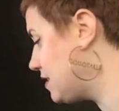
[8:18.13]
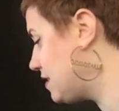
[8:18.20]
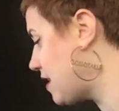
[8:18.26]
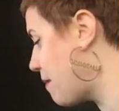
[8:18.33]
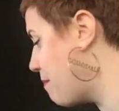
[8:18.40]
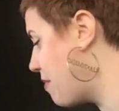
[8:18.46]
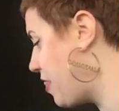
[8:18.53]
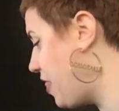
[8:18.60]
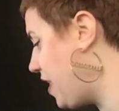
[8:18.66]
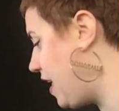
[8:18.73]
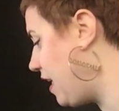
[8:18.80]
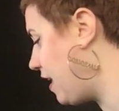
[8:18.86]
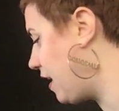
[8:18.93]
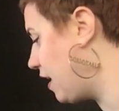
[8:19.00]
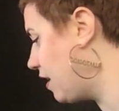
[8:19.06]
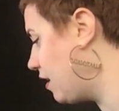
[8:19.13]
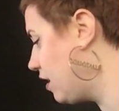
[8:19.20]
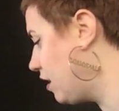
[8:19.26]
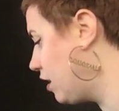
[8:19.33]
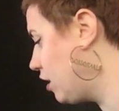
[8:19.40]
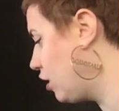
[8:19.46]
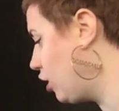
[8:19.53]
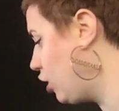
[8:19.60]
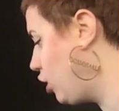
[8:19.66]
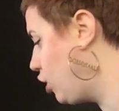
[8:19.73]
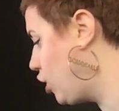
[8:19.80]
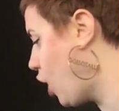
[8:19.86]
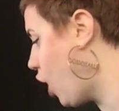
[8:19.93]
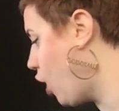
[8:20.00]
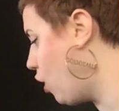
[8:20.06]
something
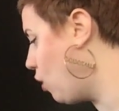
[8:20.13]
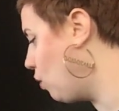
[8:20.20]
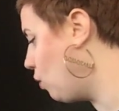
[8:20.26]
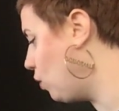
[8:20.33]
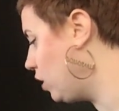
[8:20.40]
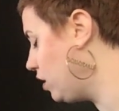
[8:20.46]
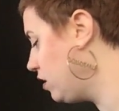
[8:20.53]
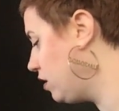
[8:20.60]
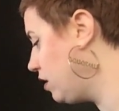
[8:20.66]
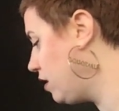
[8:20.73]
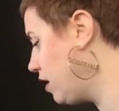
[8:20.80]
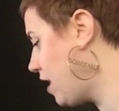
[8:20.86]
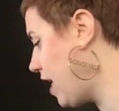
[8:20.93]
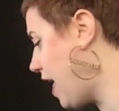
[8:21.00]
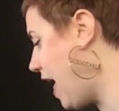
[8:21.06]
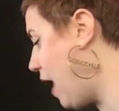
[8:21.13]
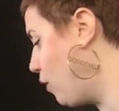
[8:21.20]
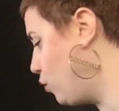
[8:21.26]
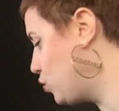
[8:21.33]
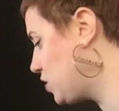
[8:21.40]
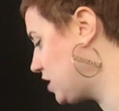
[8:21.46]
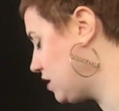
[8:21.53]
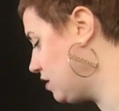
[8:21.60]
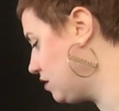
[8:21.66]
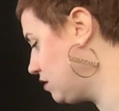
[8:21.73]
go out.